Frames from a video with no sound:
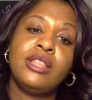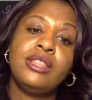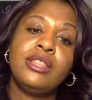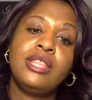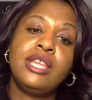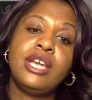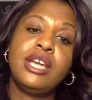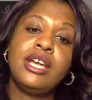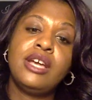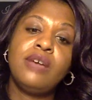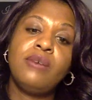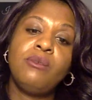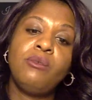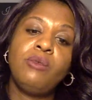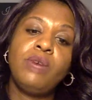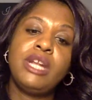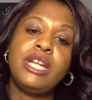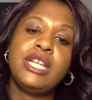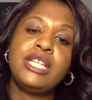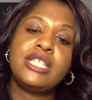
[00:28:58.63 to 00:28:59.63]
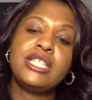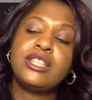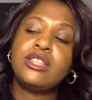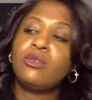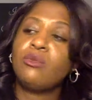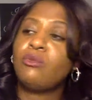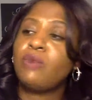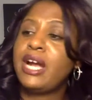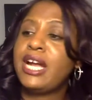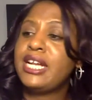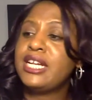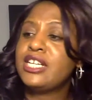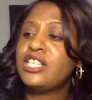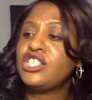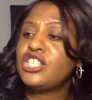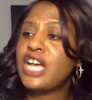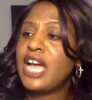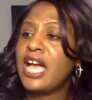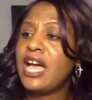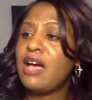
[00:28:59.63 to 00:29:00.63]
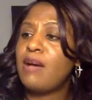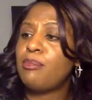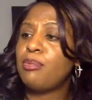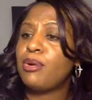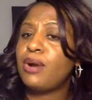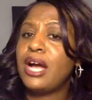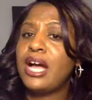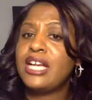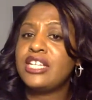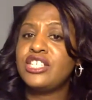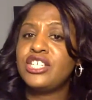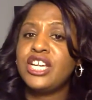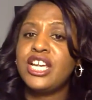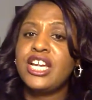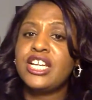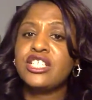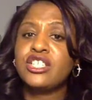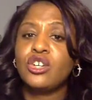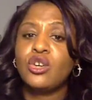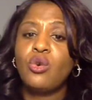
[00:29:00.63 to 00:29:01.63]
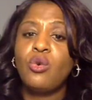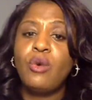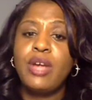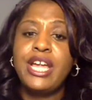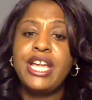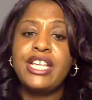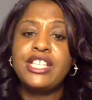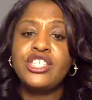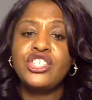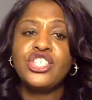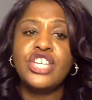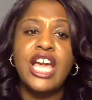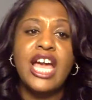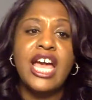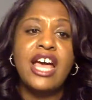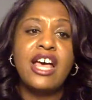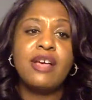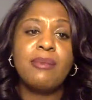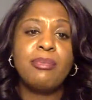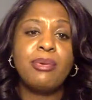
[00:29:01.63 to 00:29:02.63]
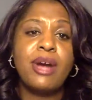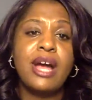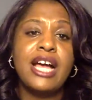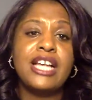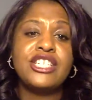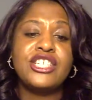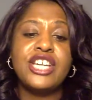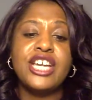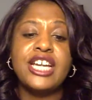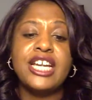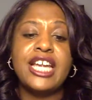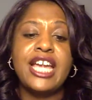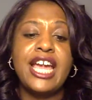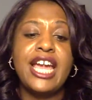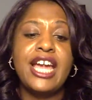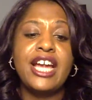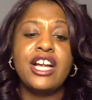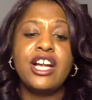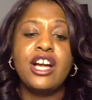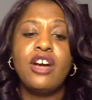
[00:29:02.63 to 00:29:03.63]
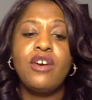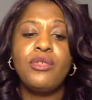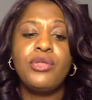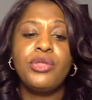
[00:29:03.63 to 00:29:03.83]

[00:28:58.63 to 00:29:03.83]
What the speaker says: The Raina Child Project, the Queen's Child Project can't go